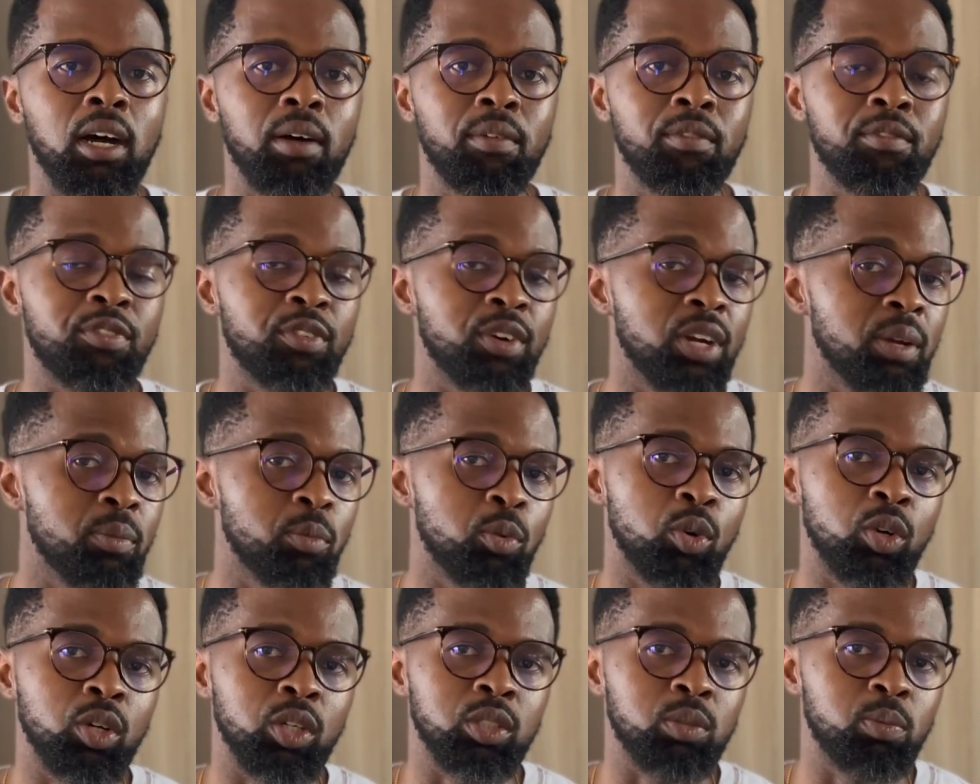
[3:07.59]

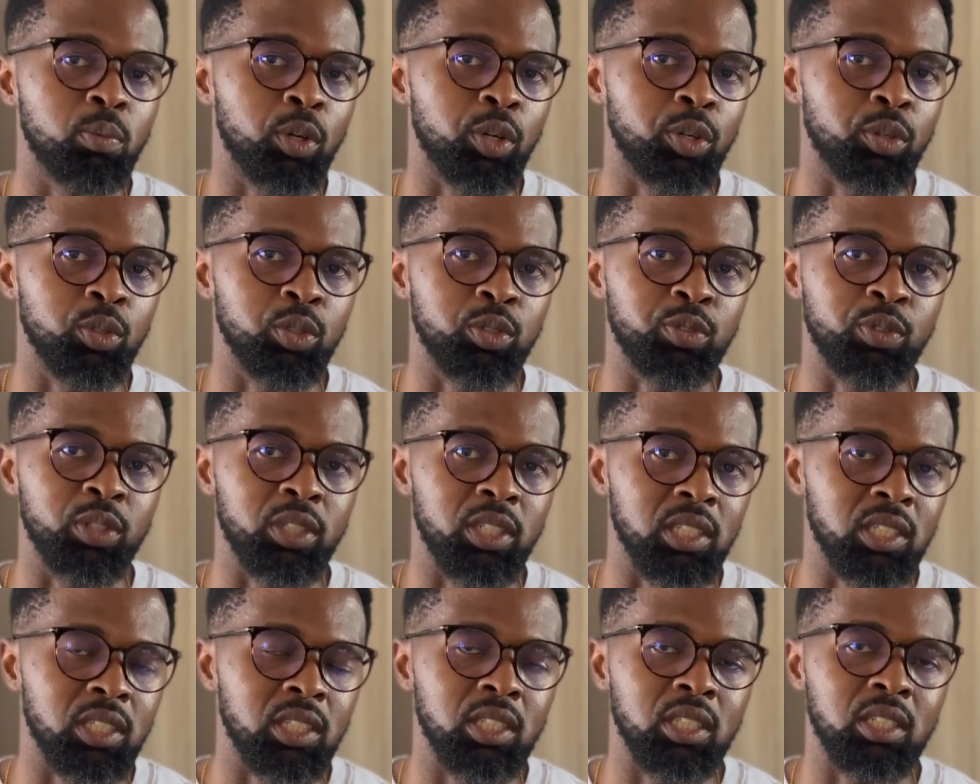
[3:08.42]
frameworks, models for
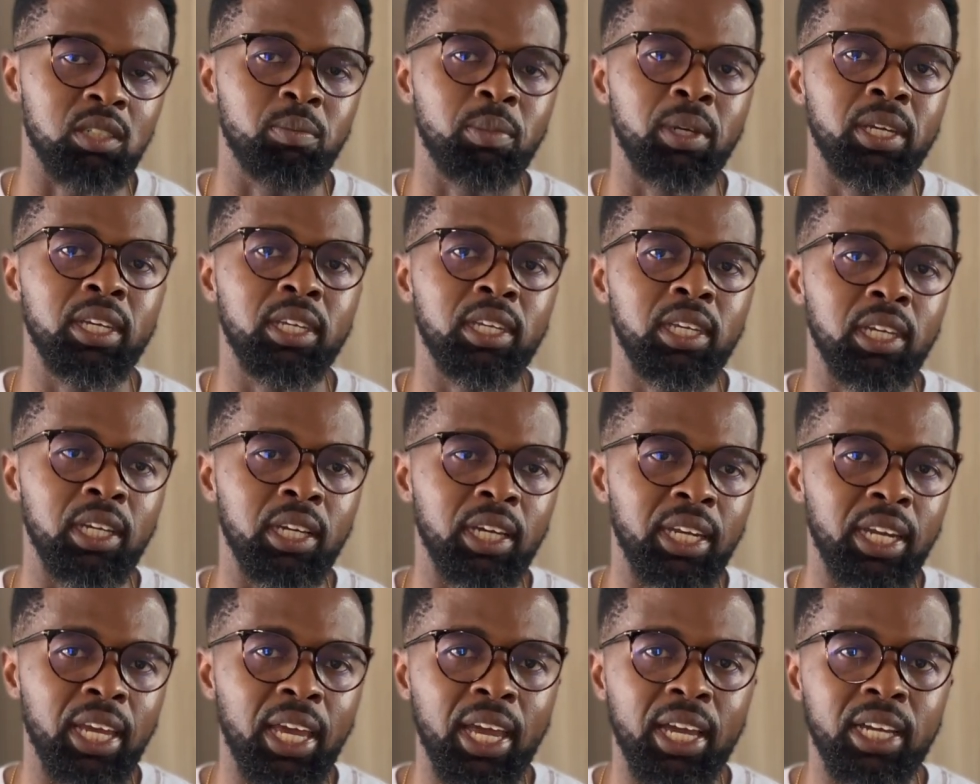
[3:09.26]
decision making
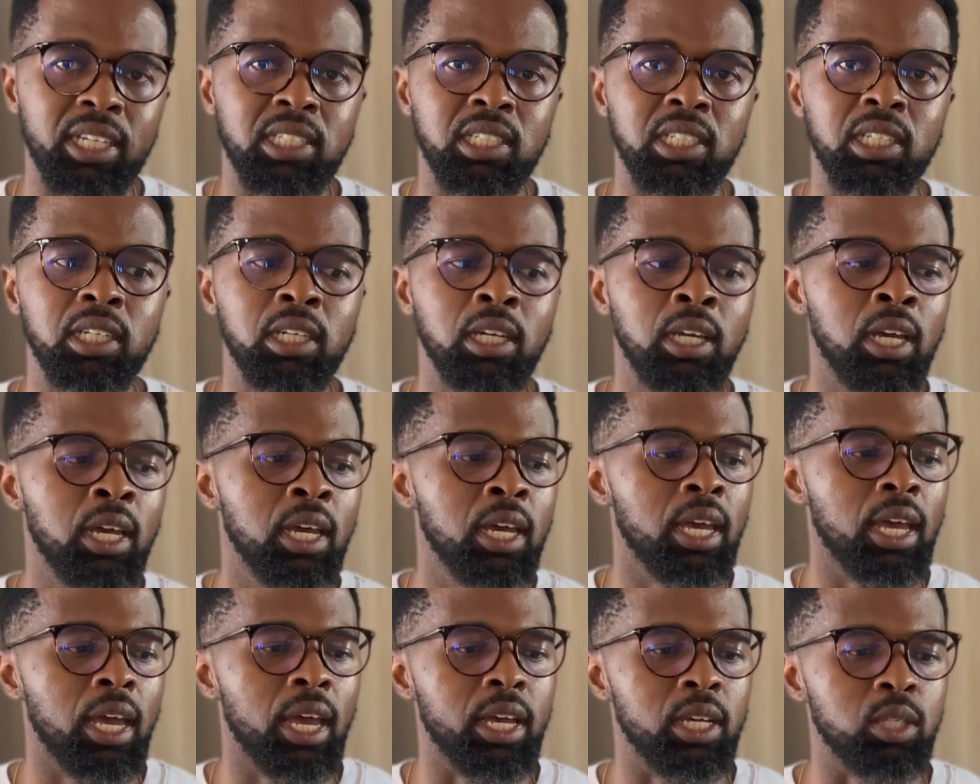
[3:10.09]
and acting,
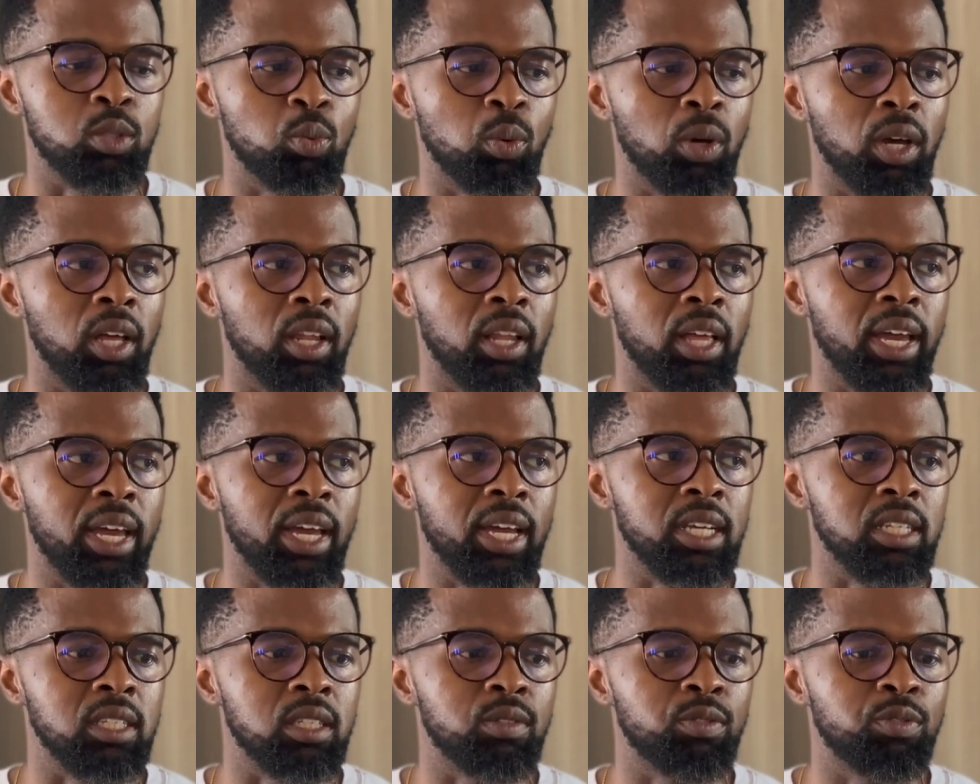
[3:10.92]
as well
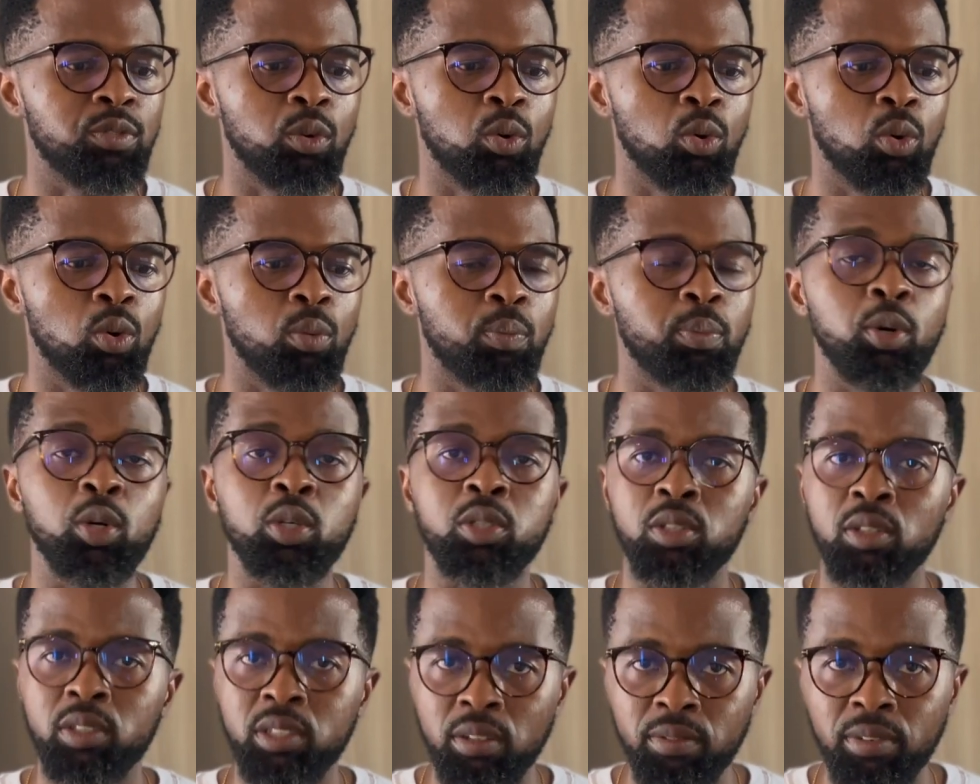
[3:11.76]
as for
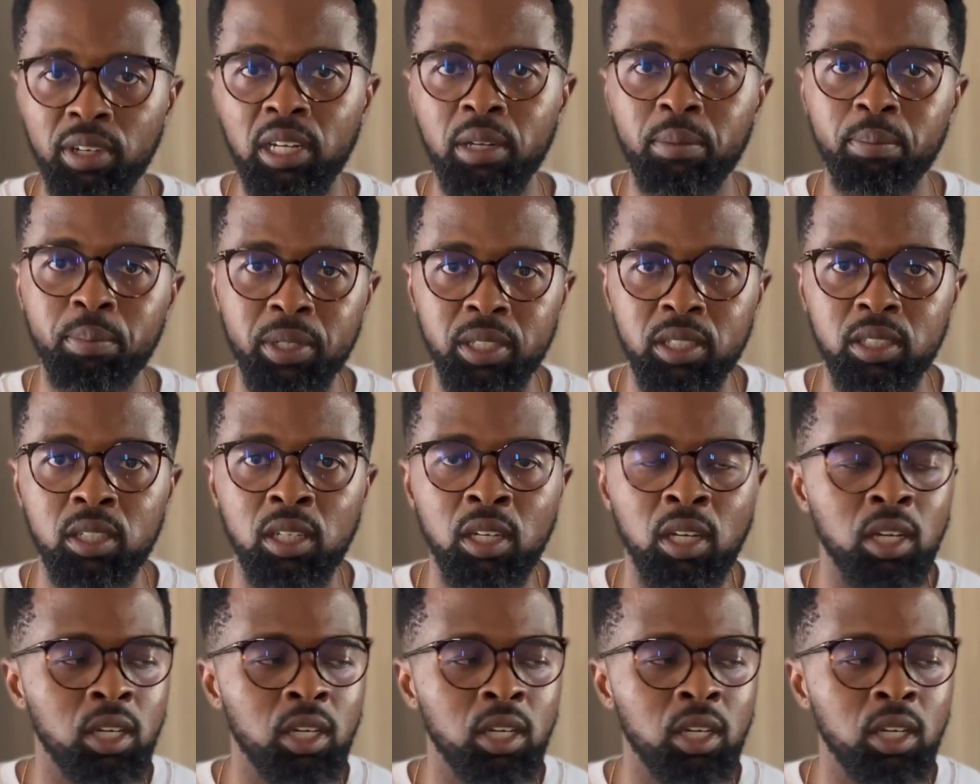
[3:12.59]
personal development.